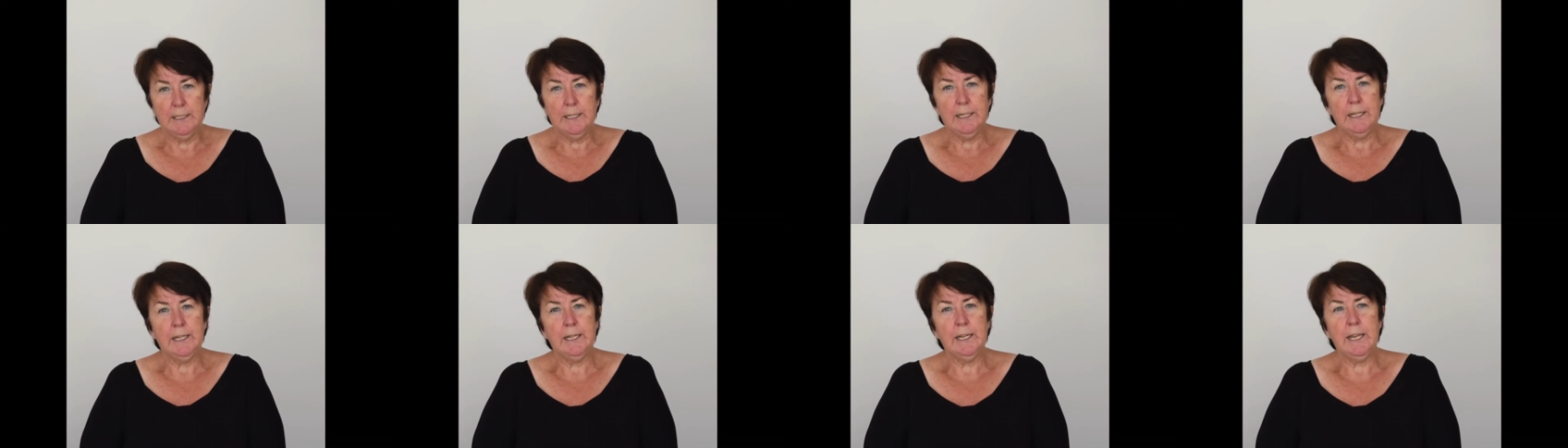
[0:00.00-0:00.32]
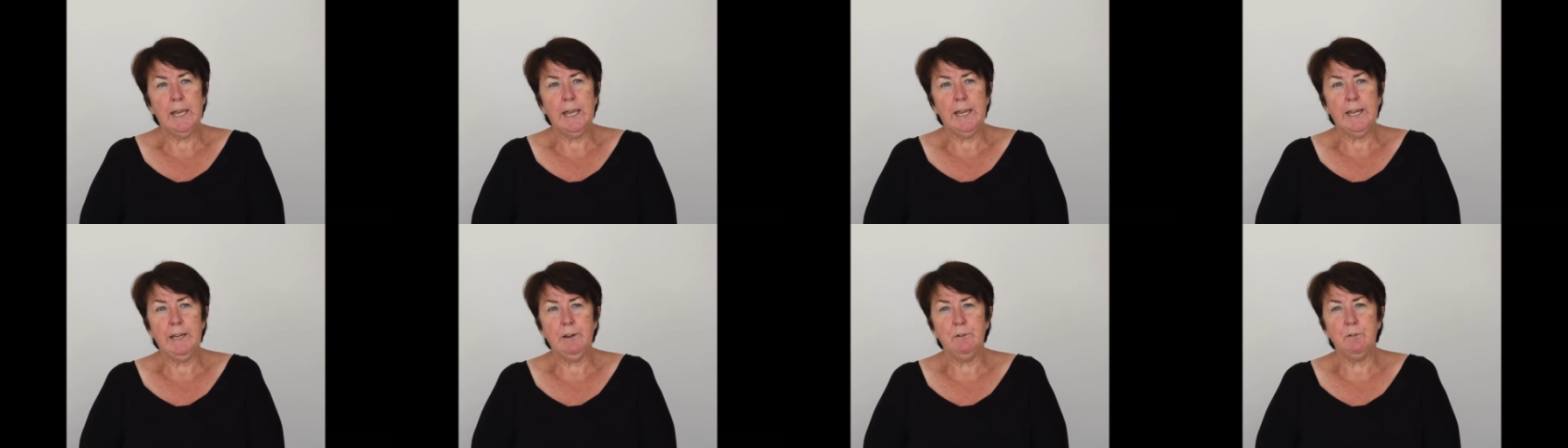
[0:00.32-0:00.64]

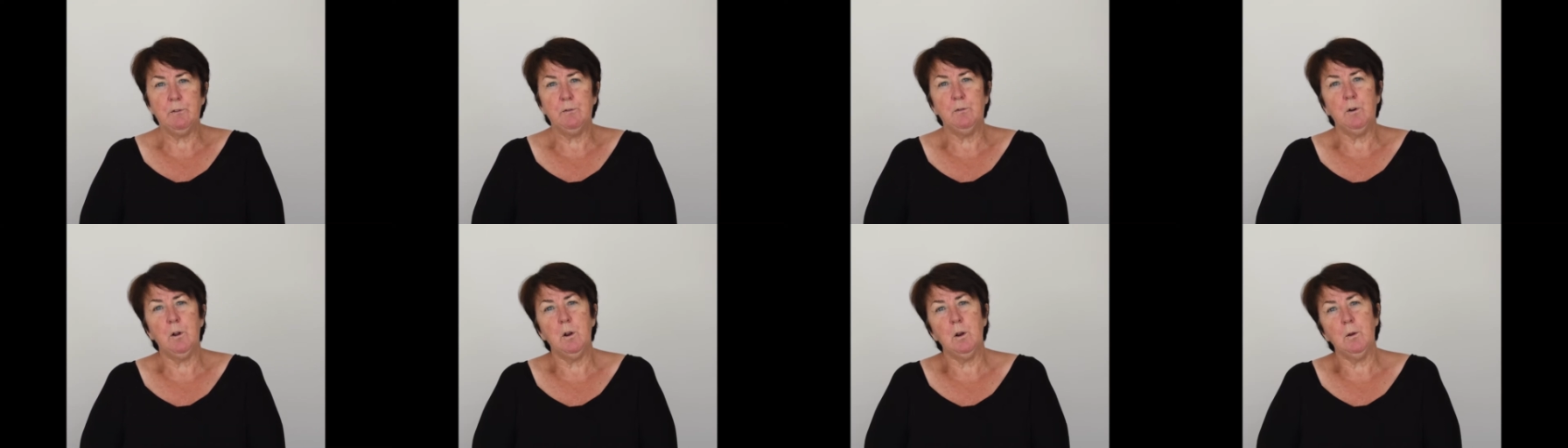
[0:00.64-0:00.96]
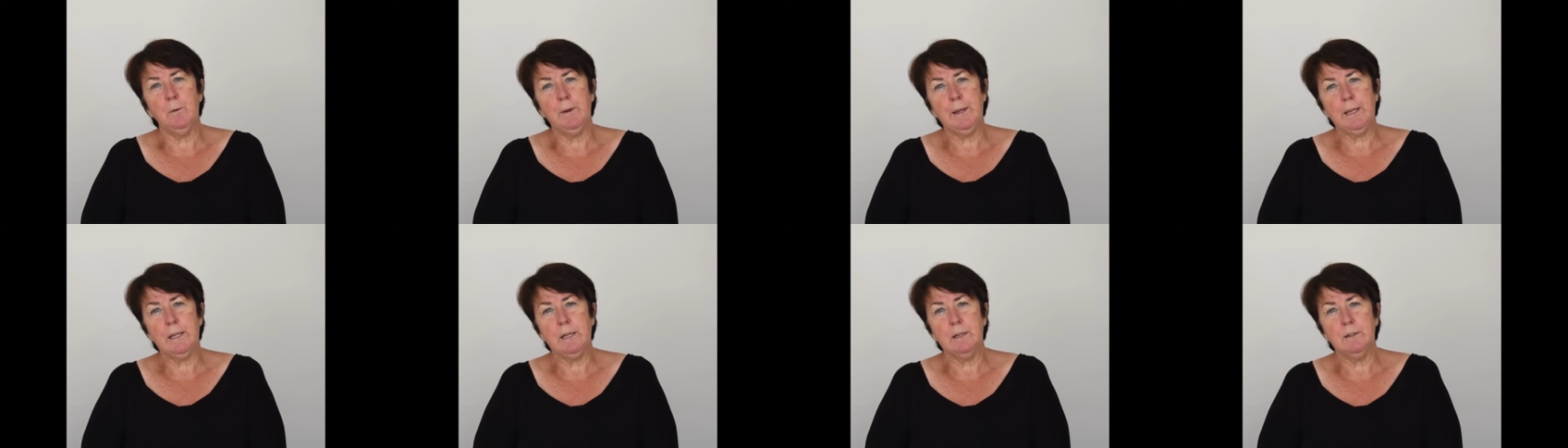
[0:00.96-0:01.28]
Again,
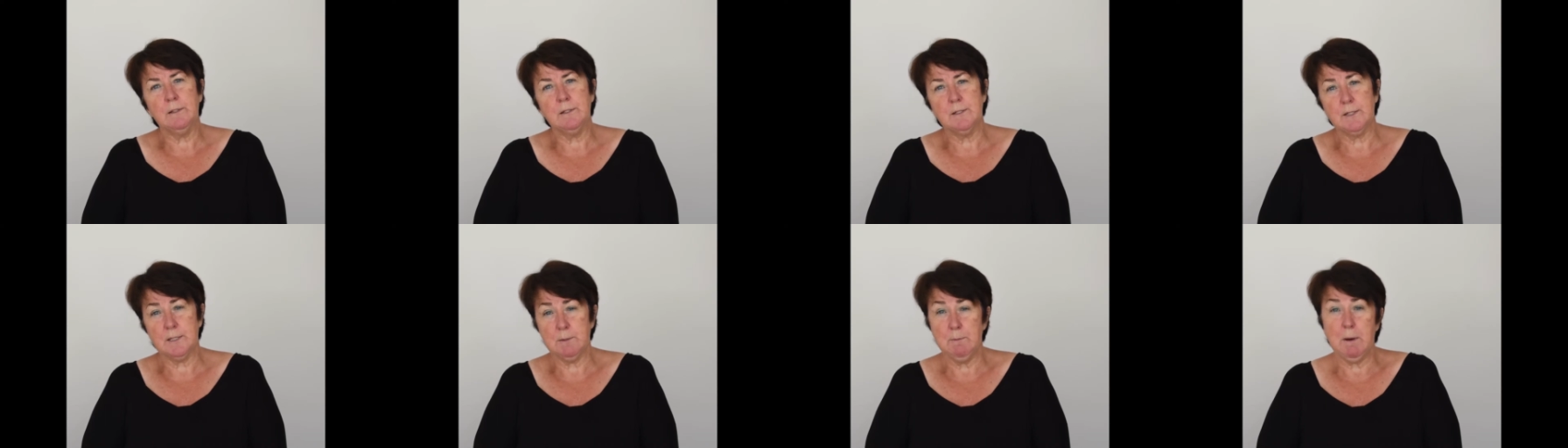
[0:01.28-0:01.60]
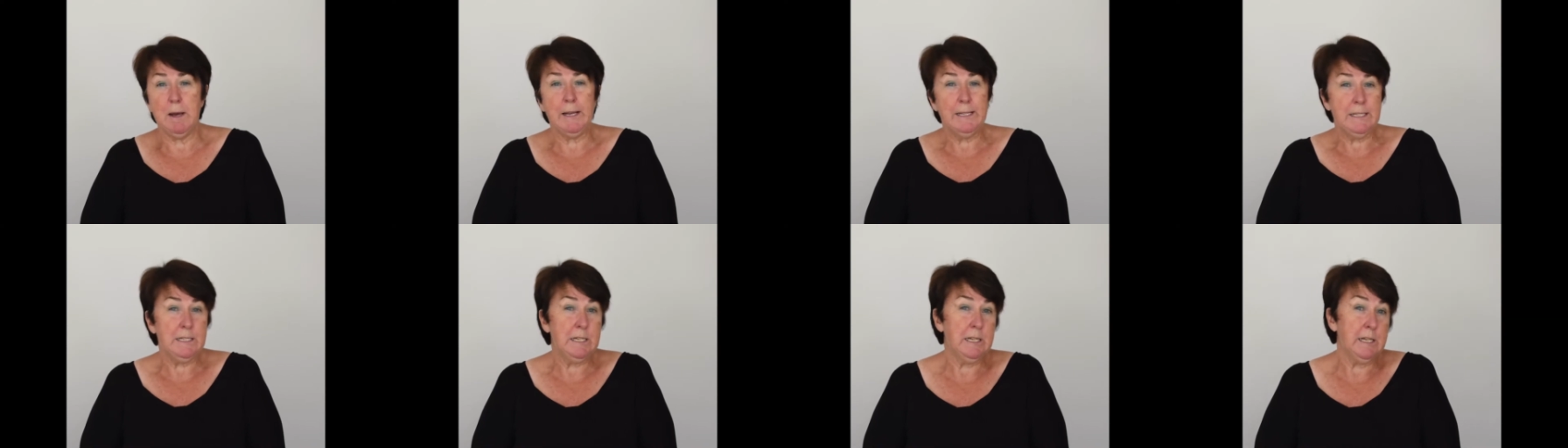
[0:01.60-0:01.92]
following some
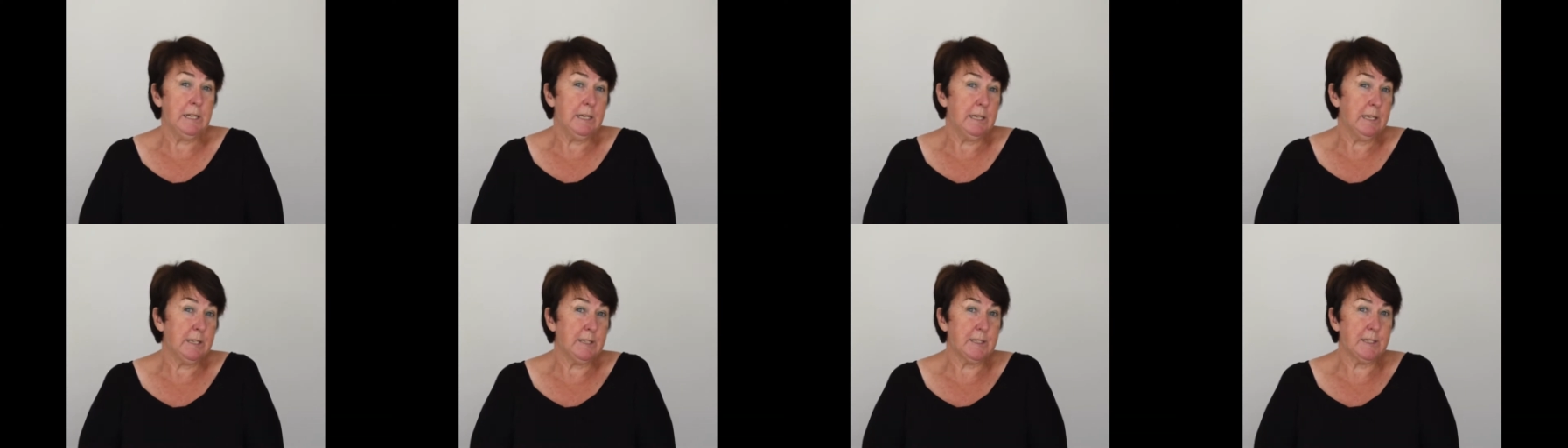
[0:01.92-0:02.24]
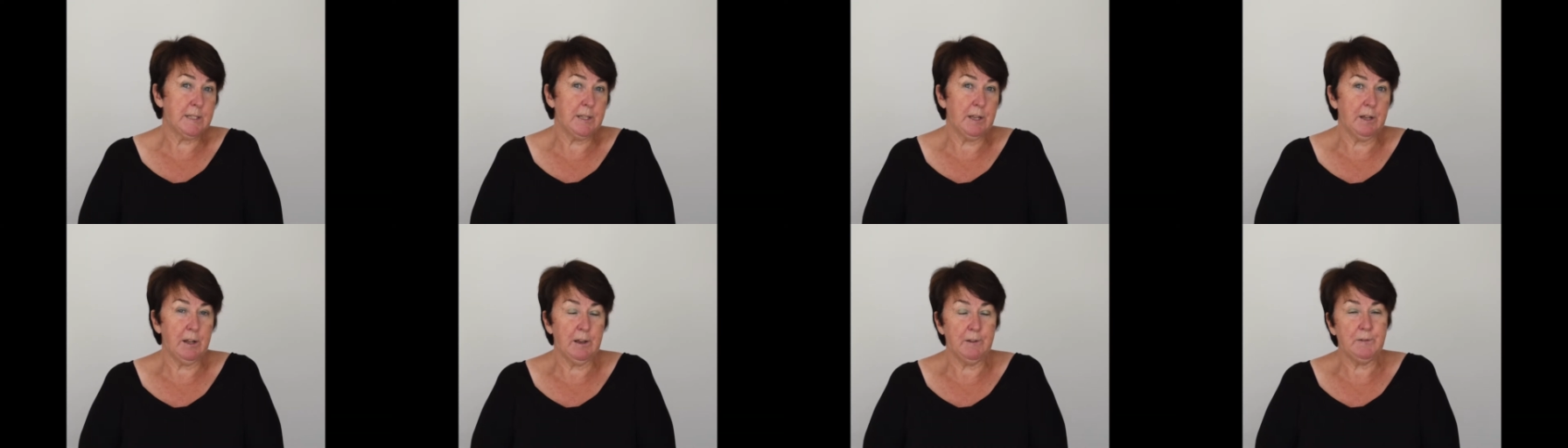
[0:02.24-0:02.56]
ideas
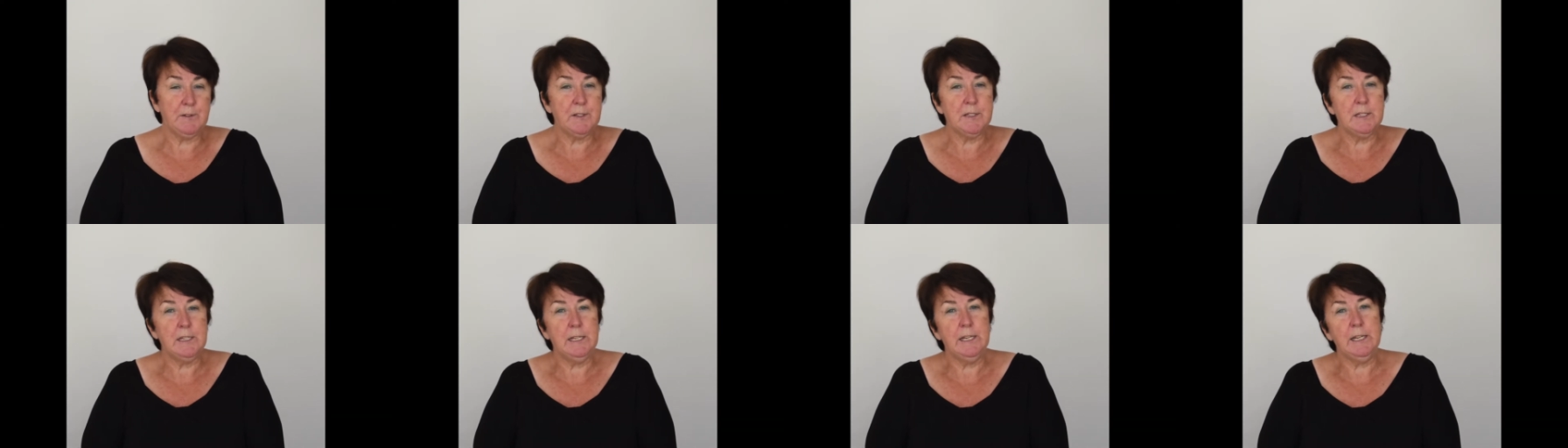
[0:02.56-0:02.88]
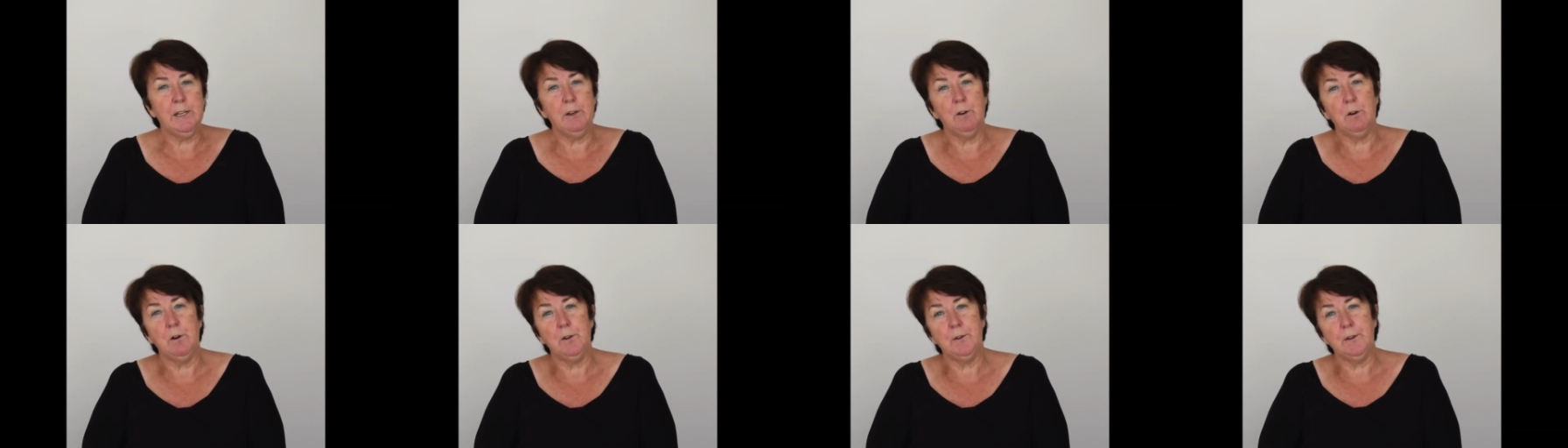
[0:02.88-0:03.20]
that I've
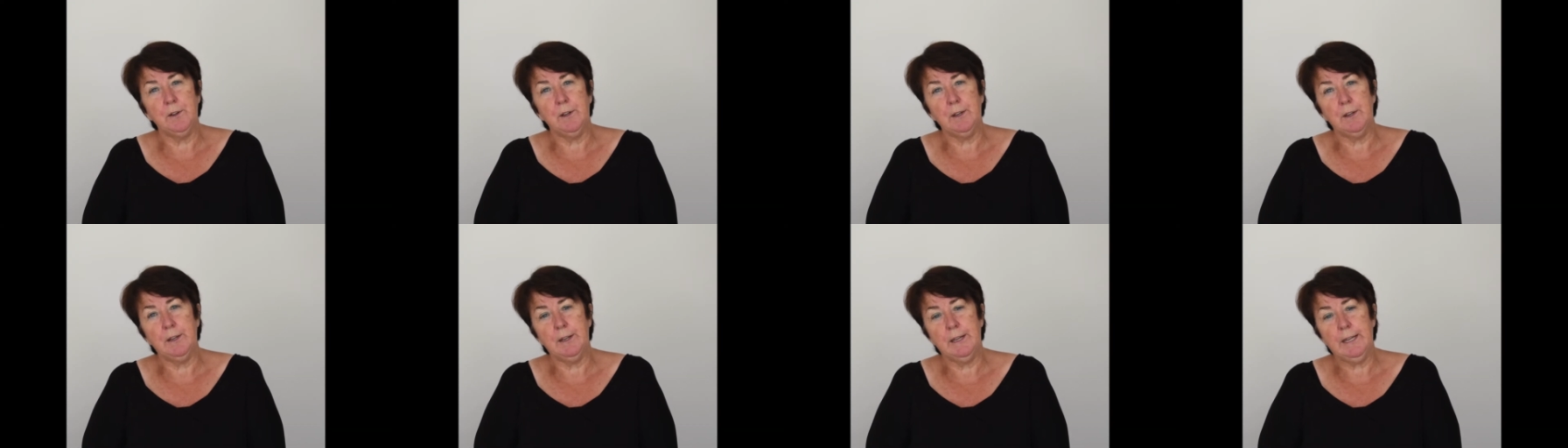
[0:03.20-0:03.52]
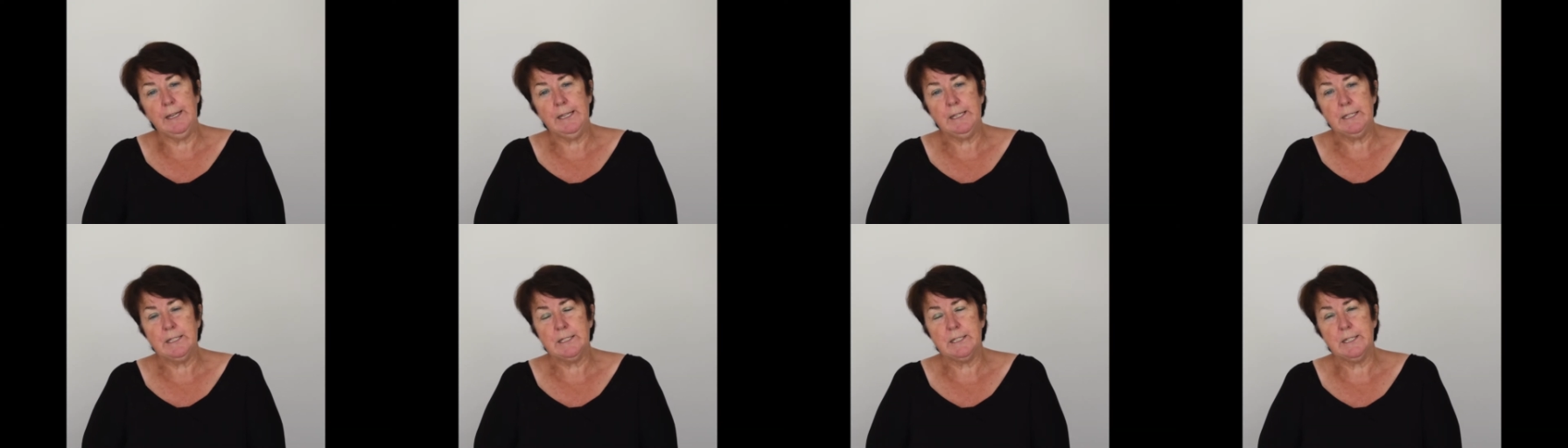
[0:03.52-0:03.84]
seen on
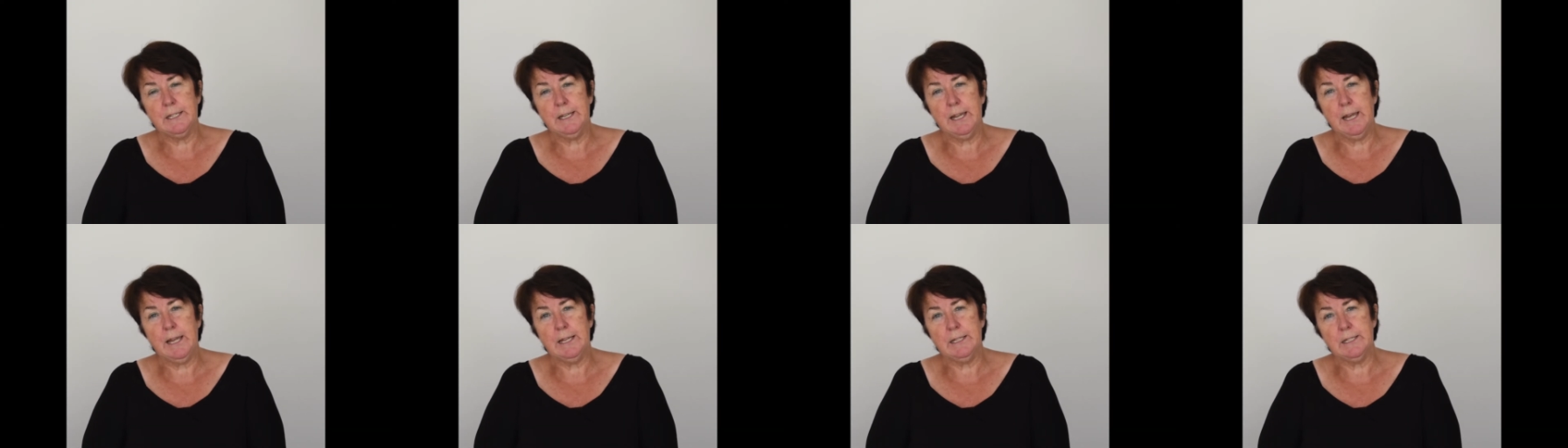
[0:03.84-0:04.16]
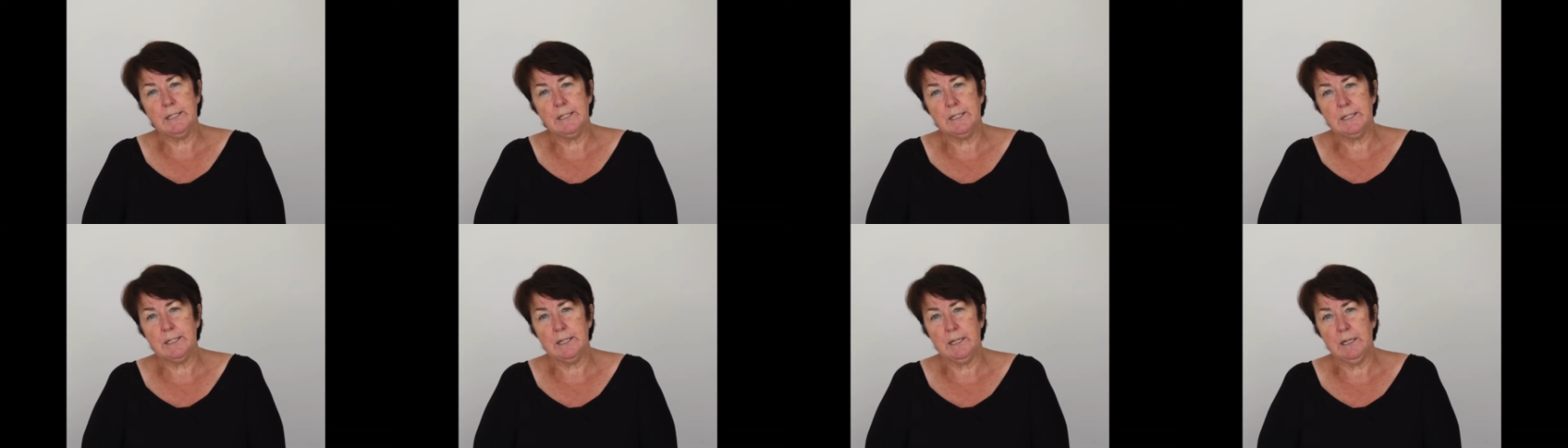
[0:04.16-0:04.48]

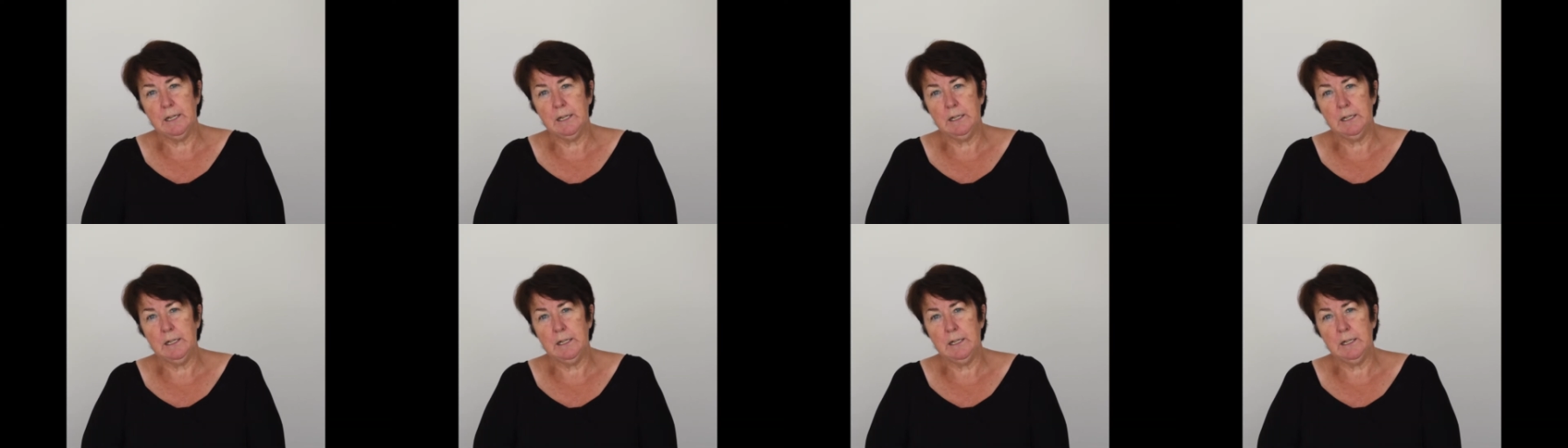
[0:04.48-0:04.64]
internet